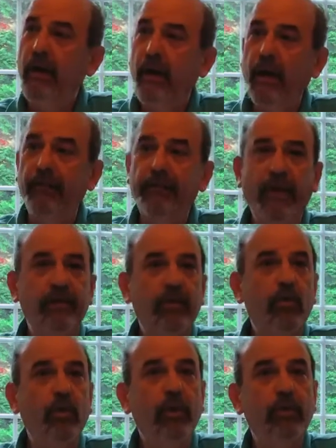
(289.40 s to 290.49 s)
and then the
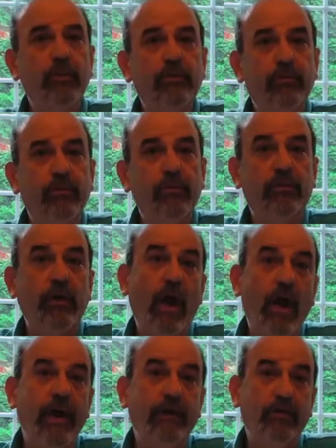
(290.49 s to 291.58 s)
cord was
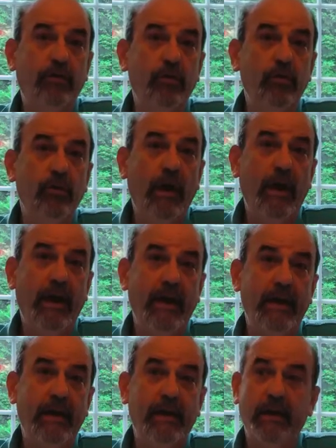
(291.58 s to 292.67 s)
tied to
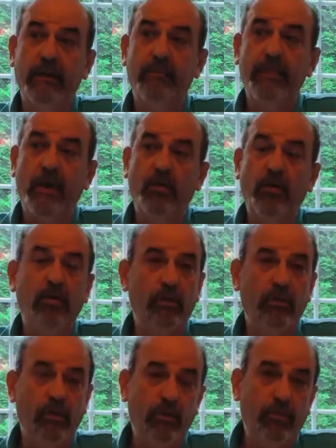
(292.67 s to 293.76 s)
a metal
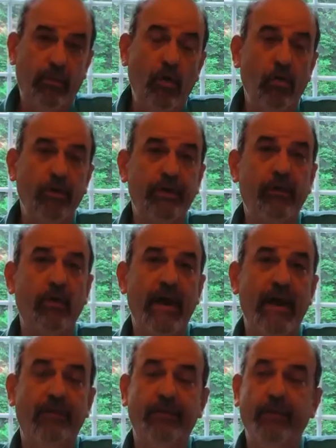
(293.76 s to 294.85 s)
little pole in the
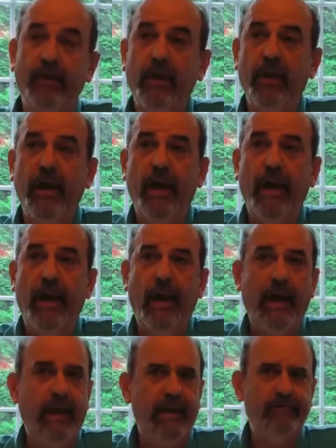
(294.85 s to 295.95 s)
ground.
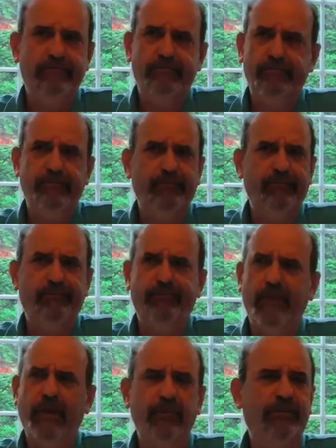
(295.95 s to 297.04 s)
And
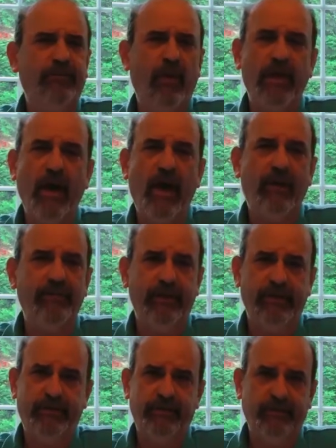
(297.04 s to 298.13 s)
it was very
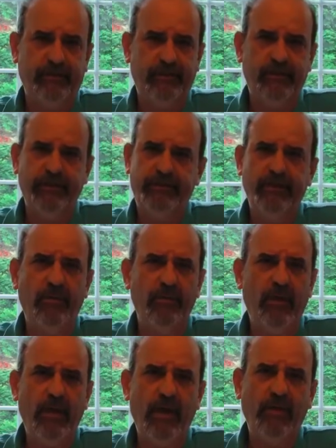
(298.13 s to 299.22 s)
obvious this
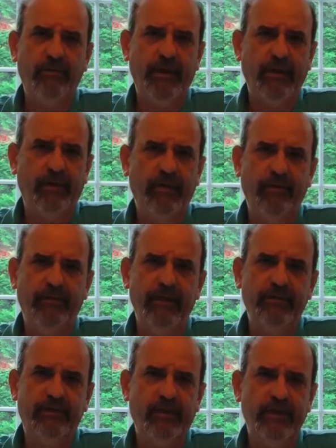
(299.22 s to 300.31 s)
jumbo elephant could have
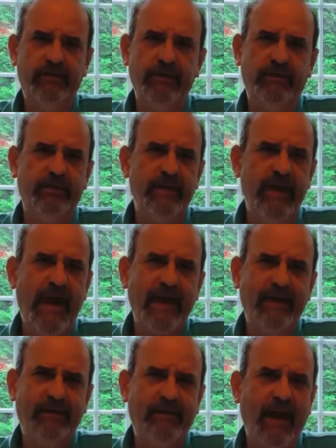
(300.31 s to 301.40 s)
easily just
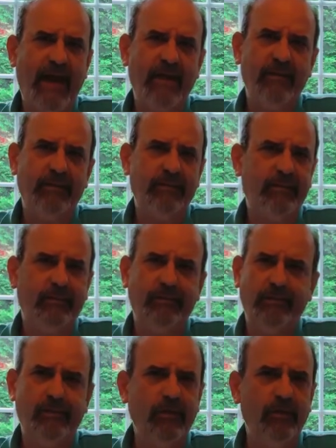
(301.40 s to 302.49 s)
yanked that
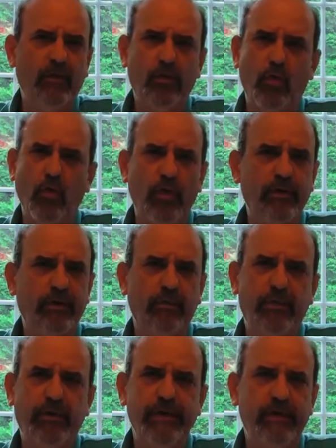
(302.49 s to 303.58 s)
little cord
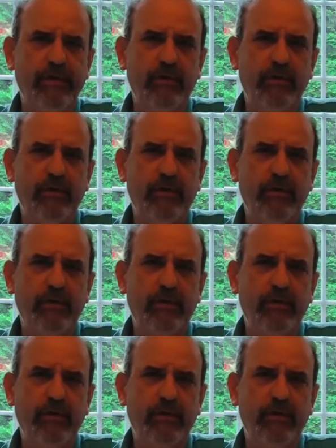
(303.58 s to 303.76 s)
completely